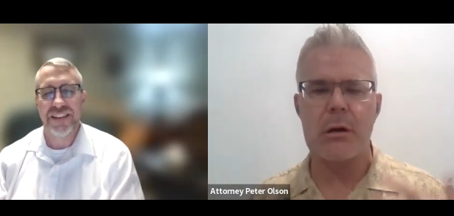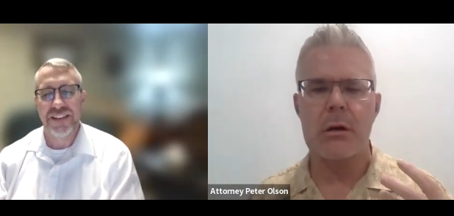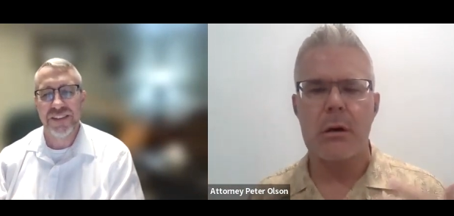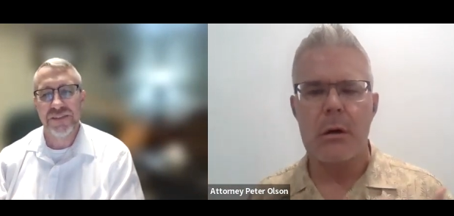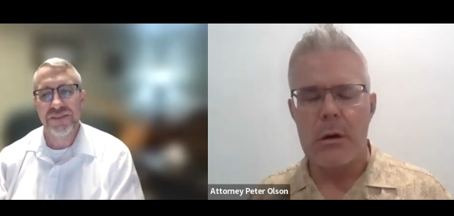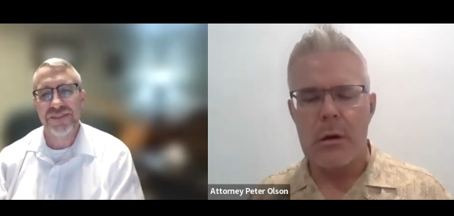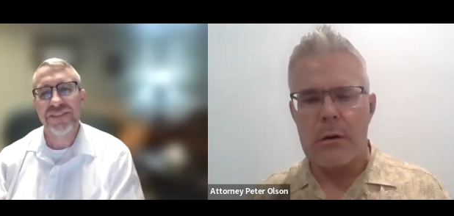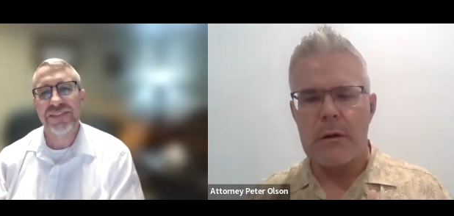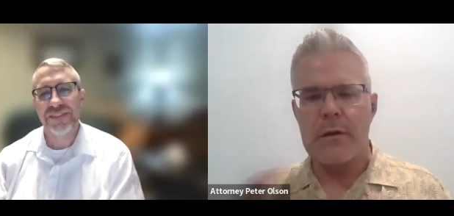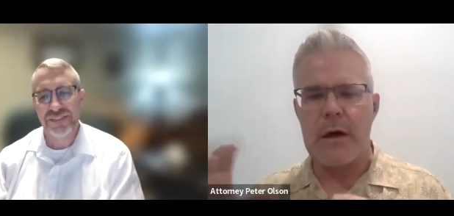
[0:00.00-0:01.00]
Speaker 1: I
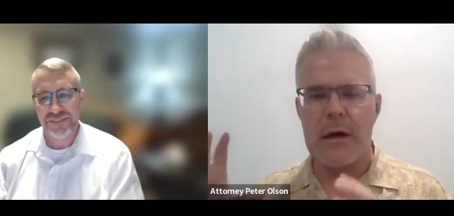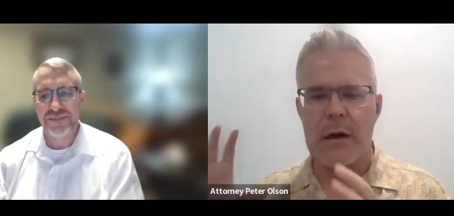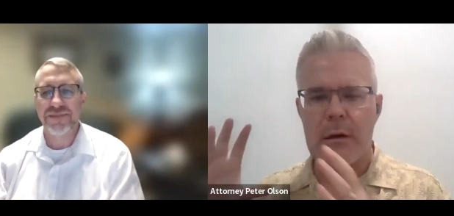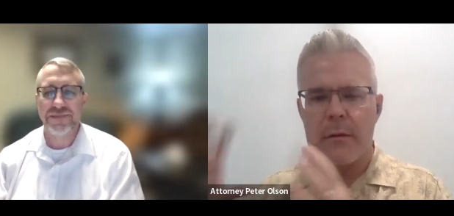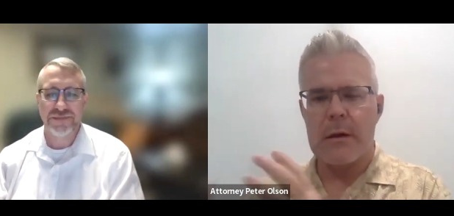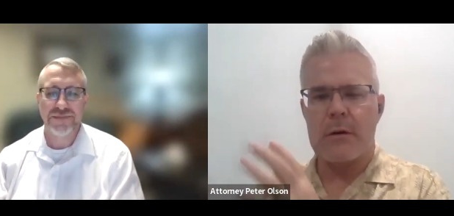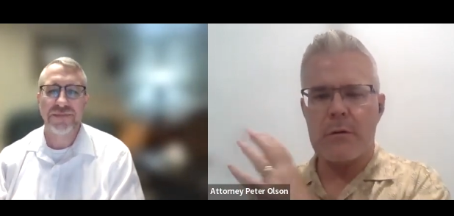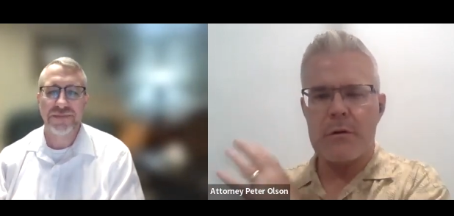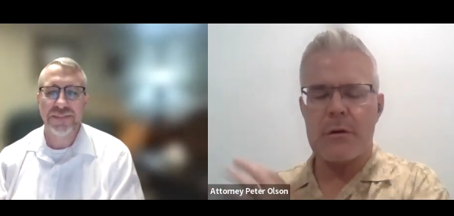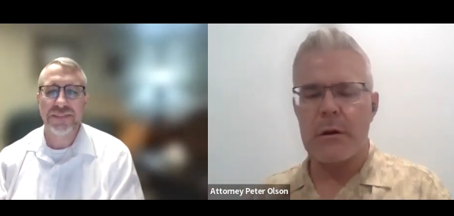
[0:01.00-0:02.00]
think they they do
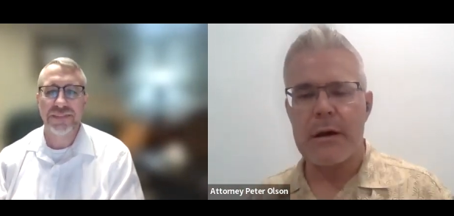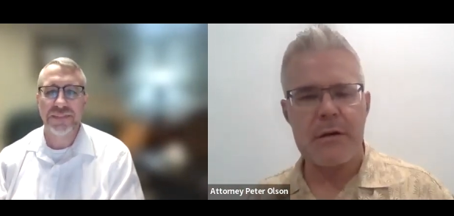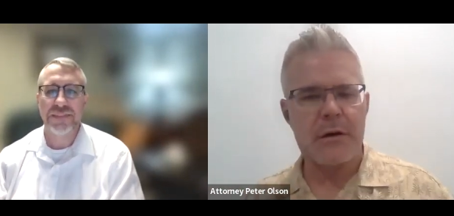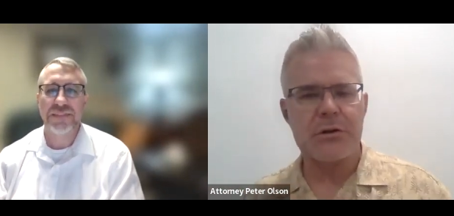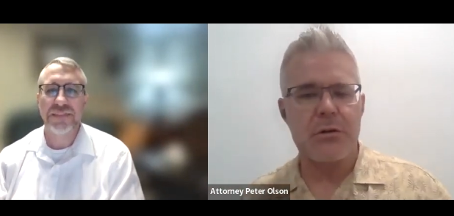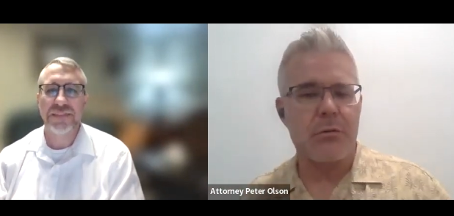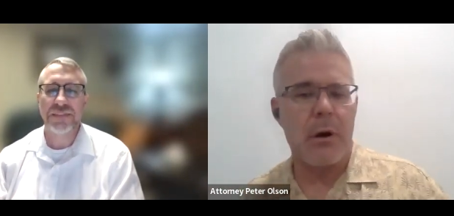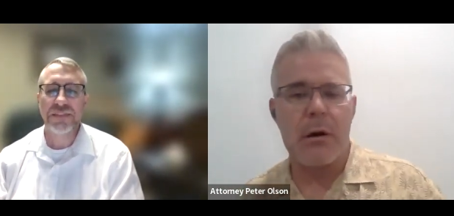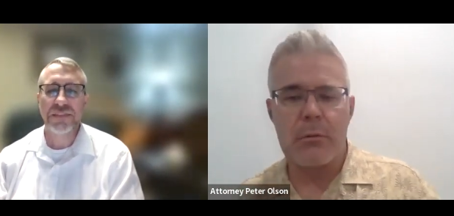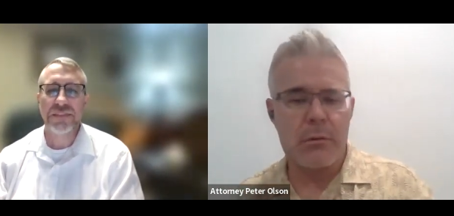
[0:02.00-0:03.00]
a lot of sessions
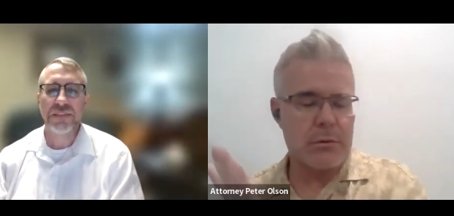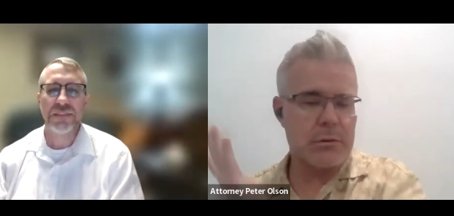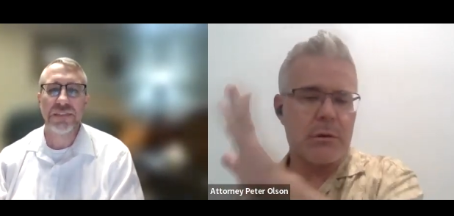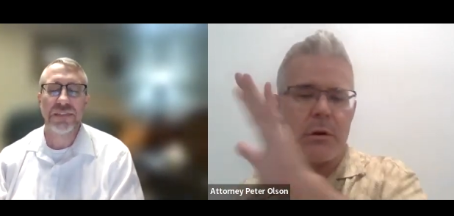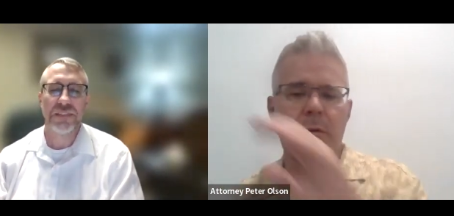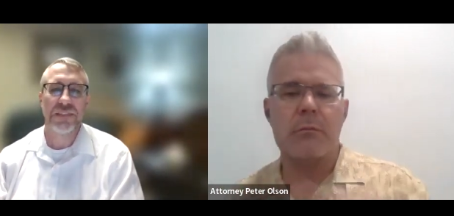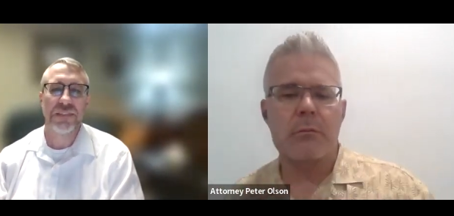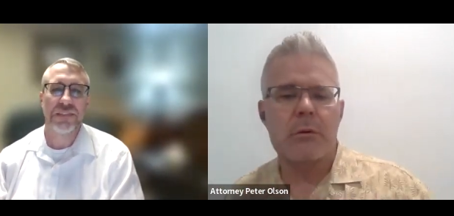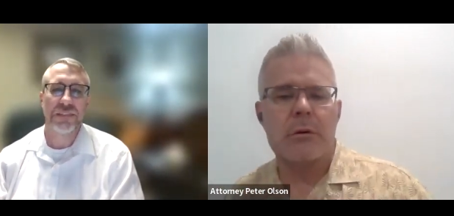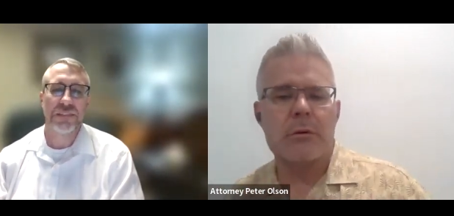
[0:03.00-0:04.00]
around you know
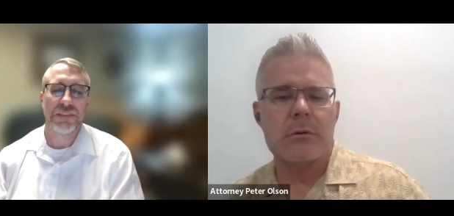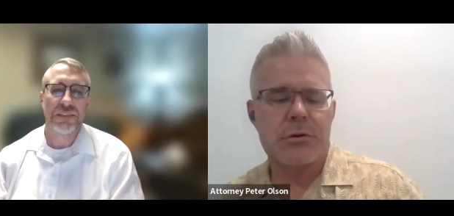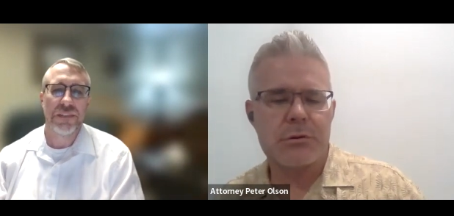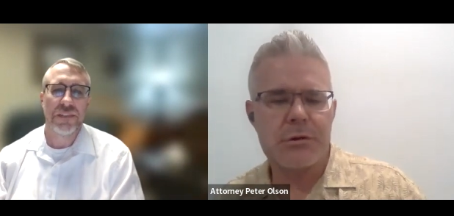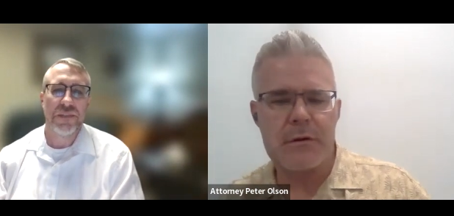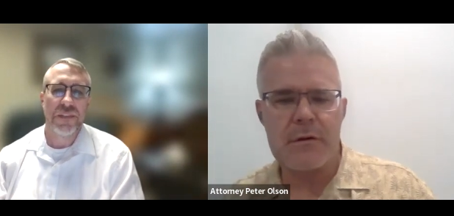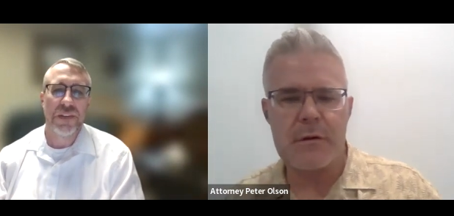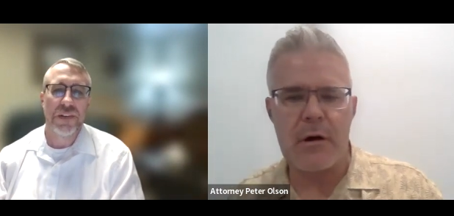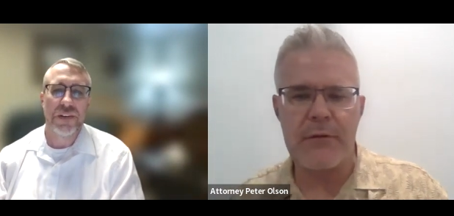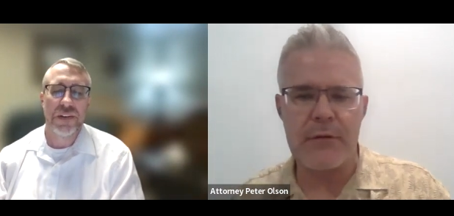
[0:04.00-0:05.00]
uh, churches and
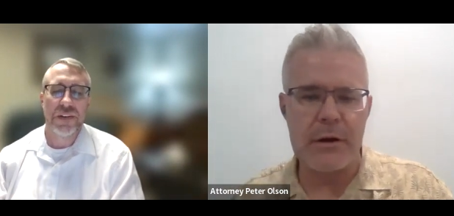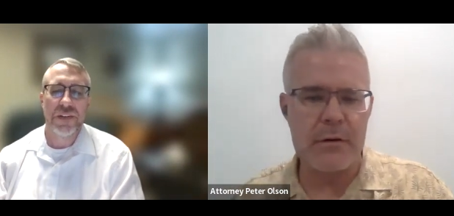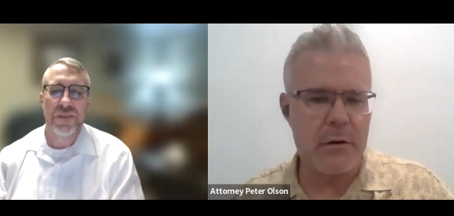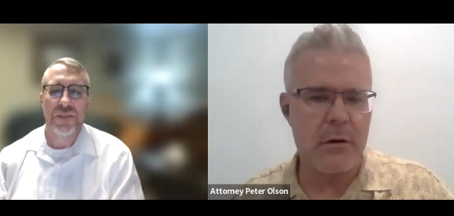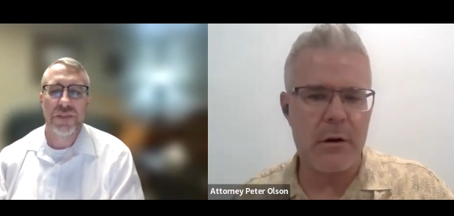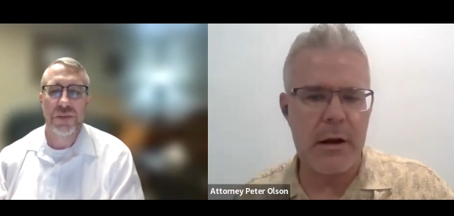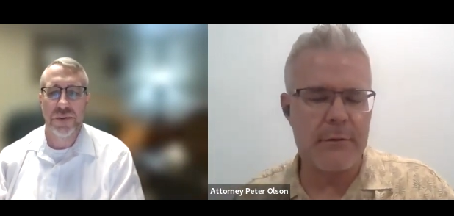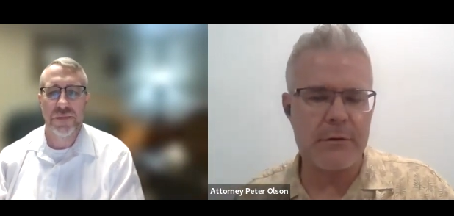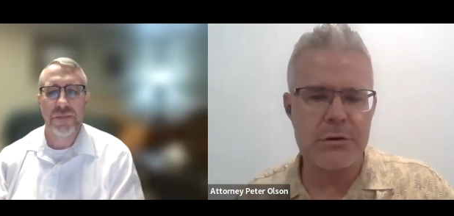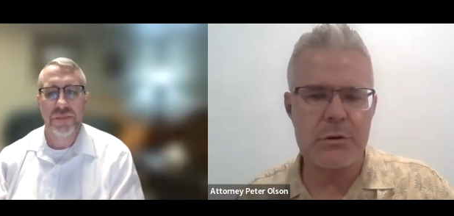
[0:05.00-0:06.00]
stuff and it started out
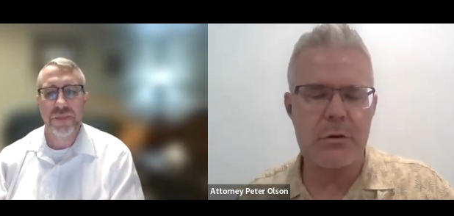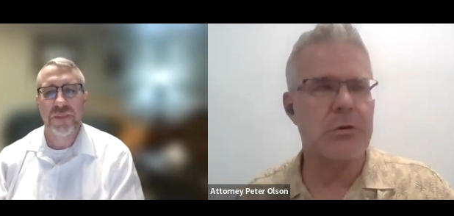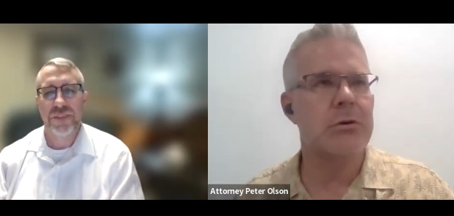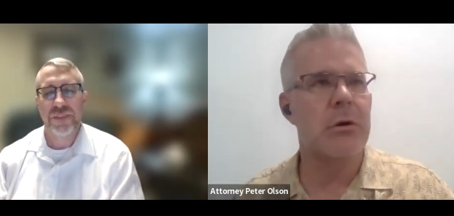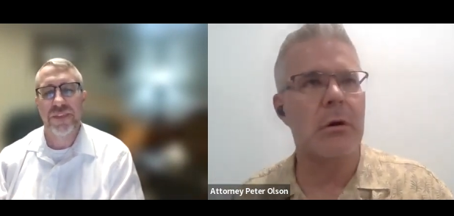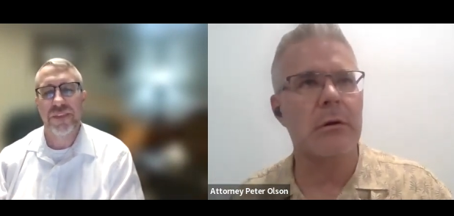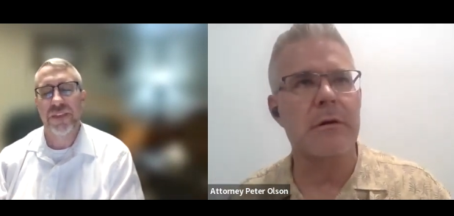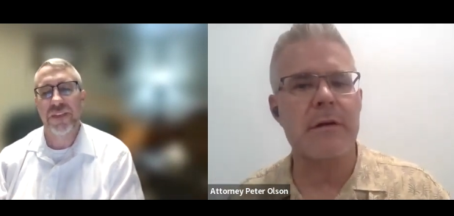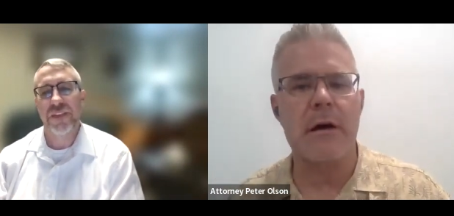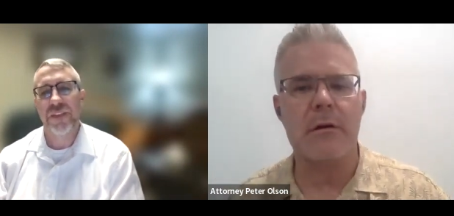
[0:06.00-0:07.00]
of a church called
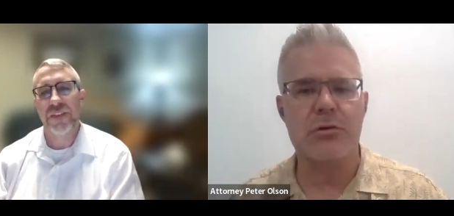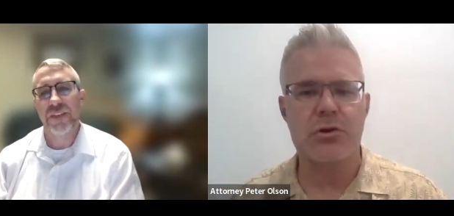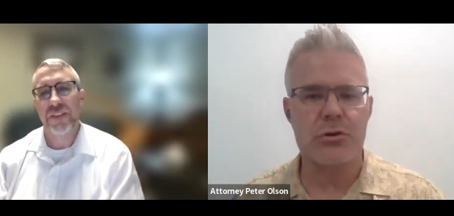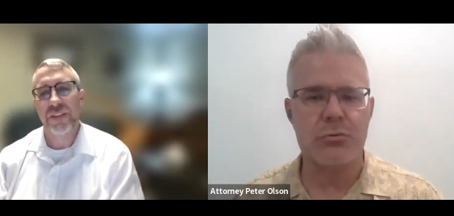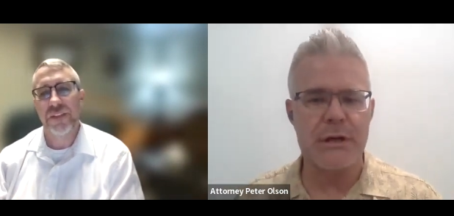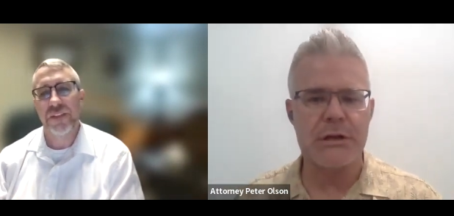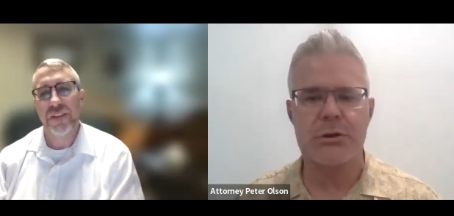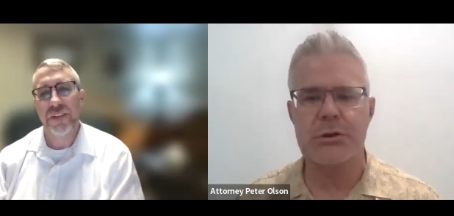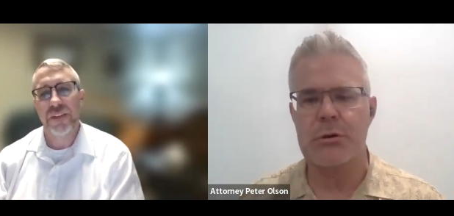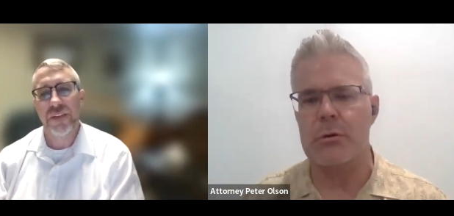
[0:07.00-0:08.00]
lasalle street
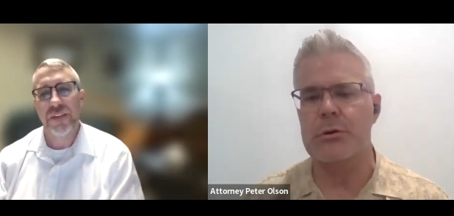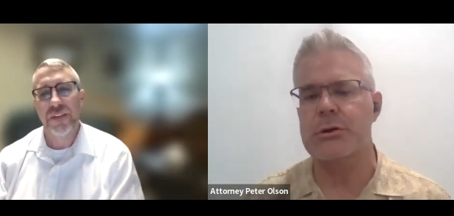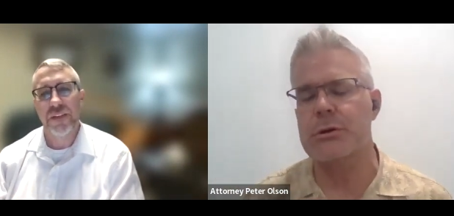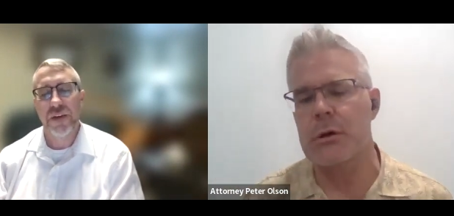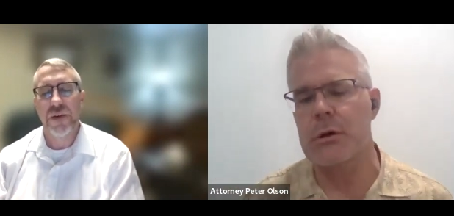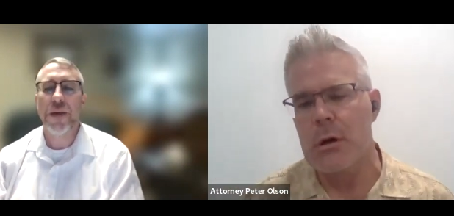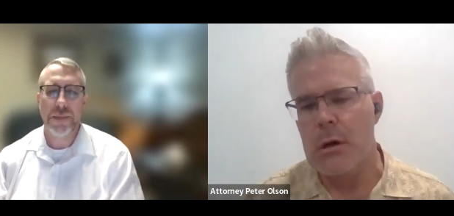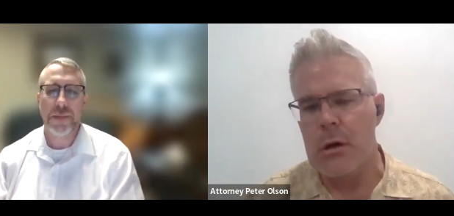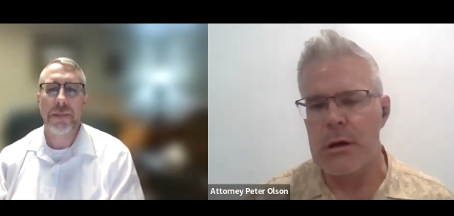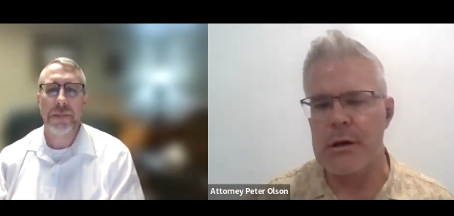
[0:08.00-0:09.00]
church
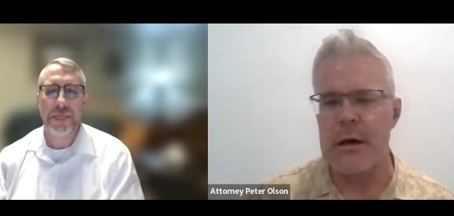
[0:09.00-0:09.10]
okay. in